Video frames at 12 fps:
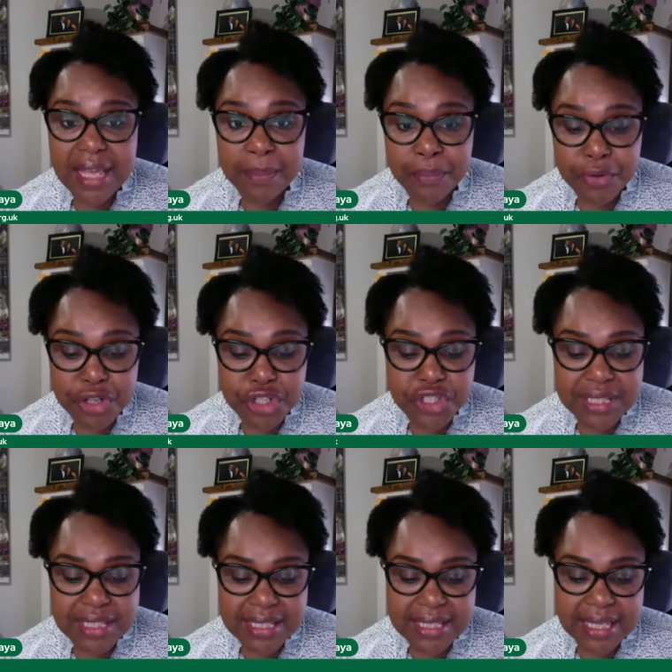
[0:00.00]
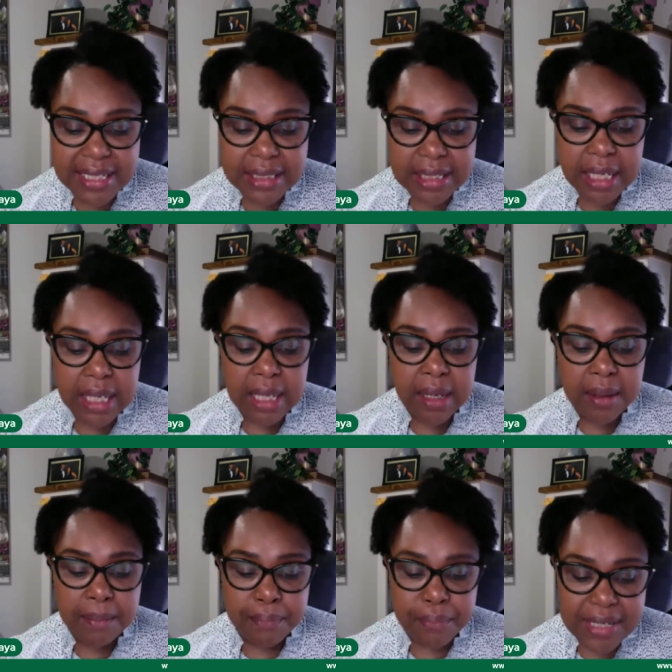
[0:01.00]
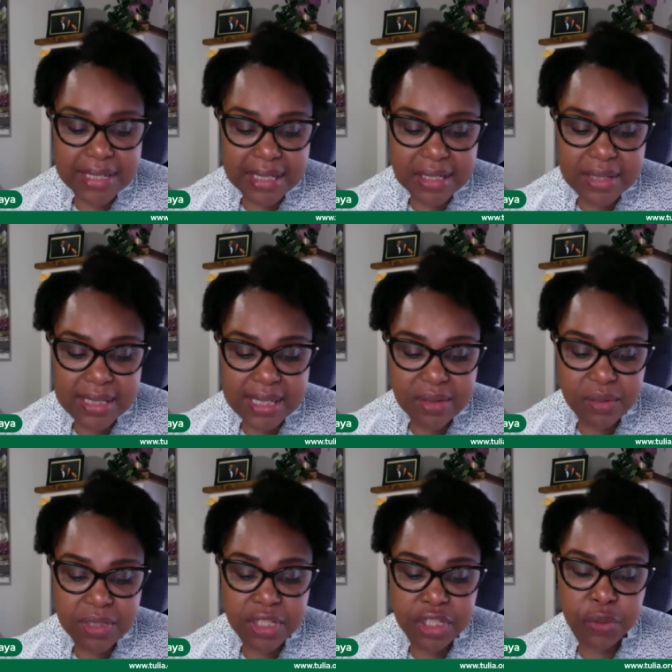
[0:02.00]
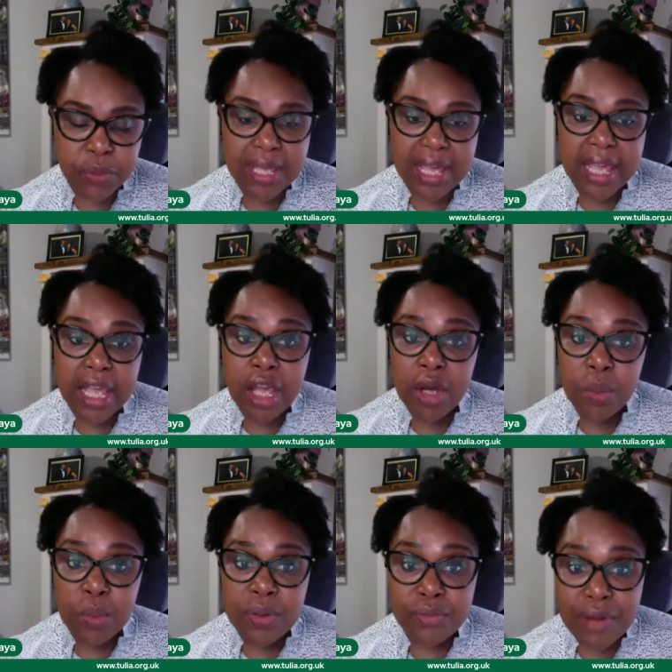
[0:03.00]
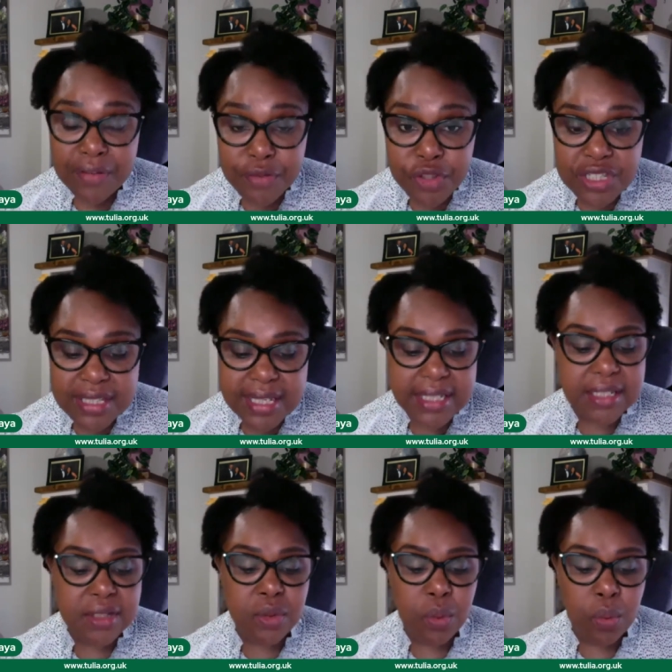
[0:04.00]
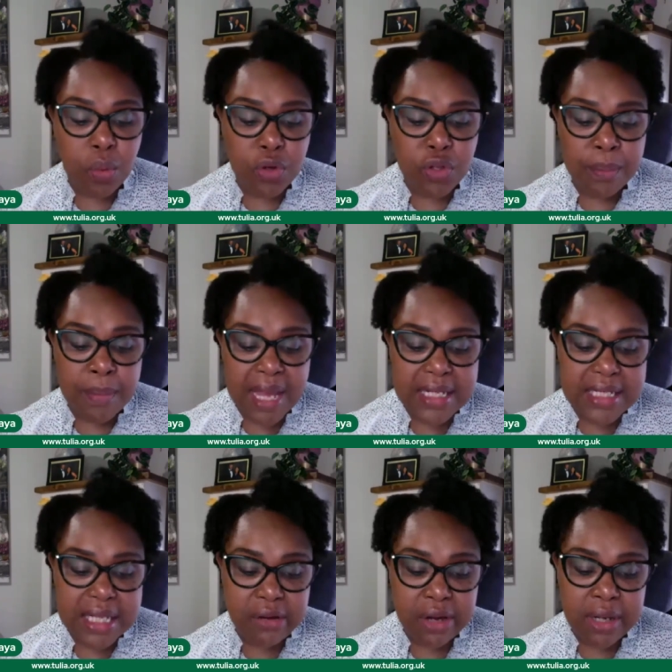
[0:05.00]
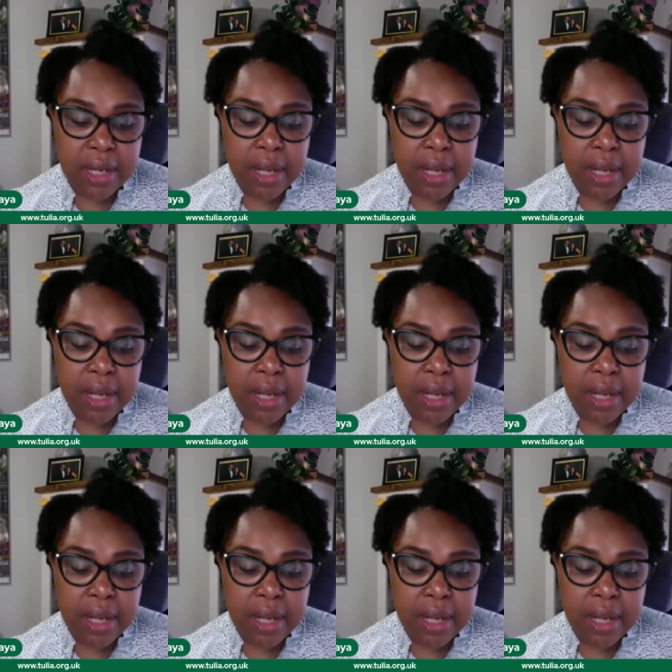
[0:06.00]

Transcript: a British citizen, present and settled in the UK with refugee status or humanitarian